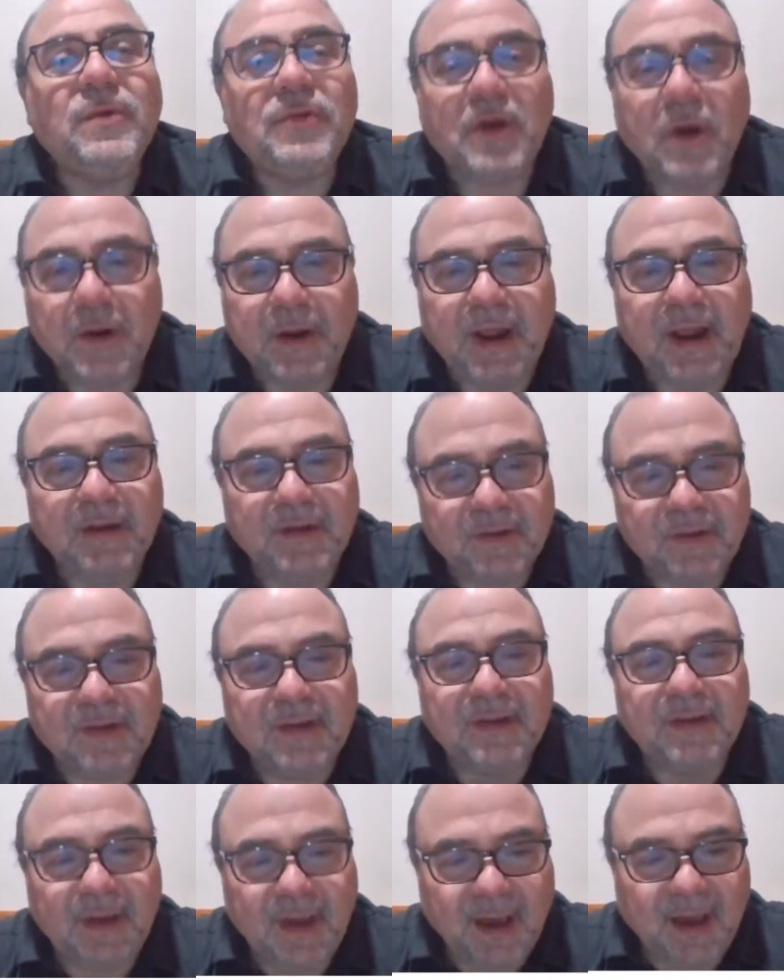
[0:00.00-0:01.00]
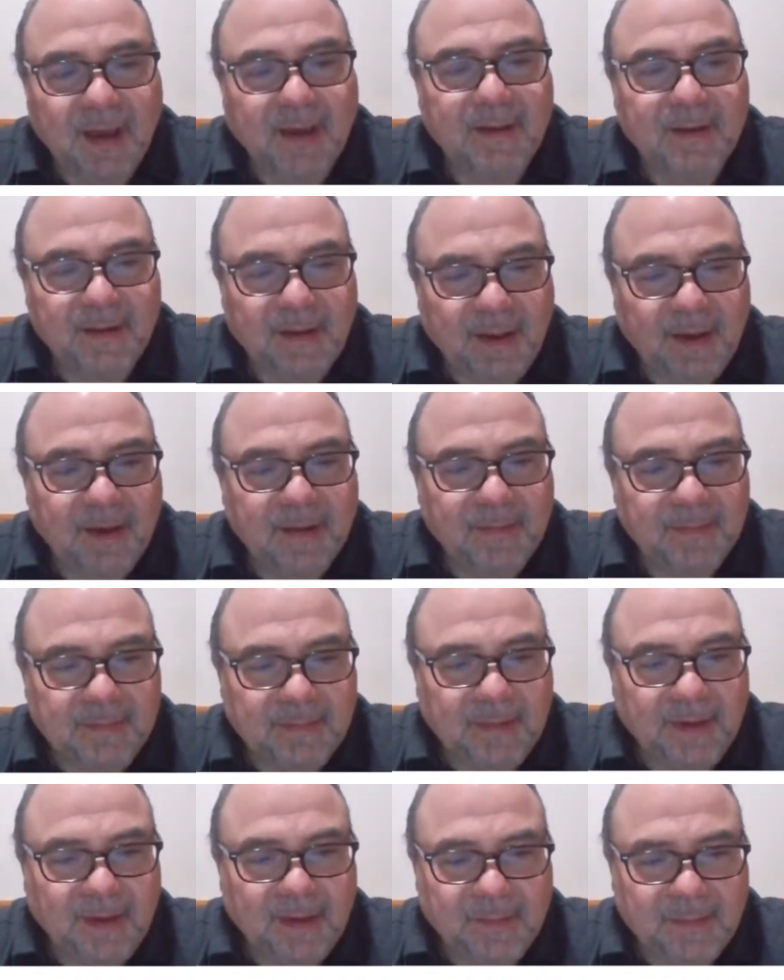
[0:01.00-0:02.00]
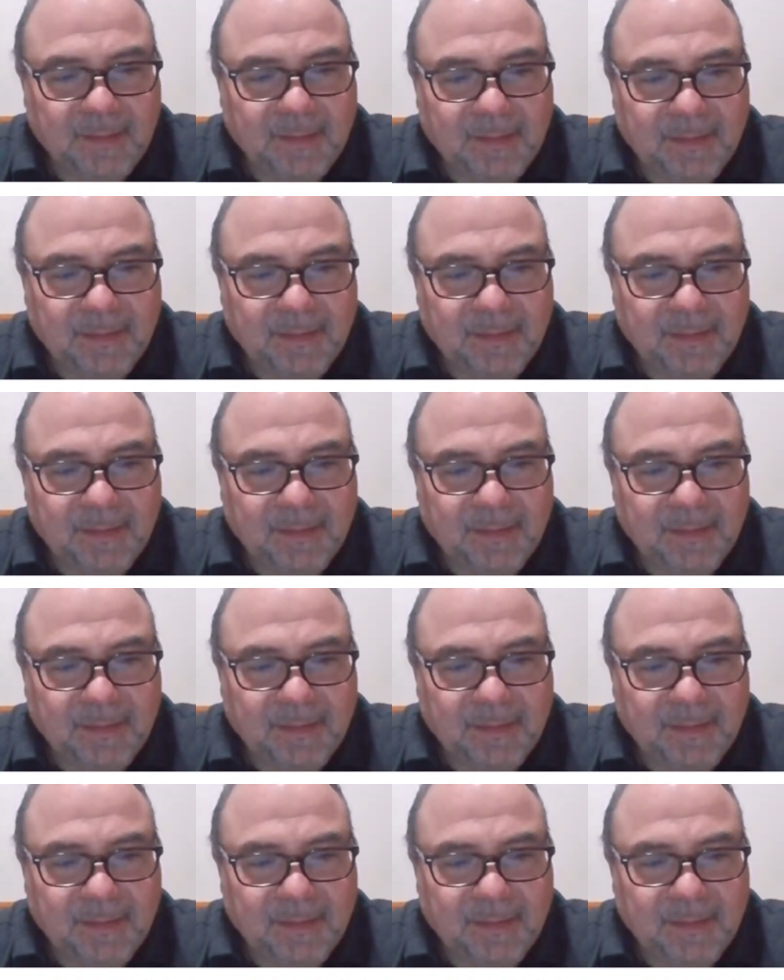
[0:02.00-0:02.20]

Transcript: Anderson. Yeah, yeah, yeah.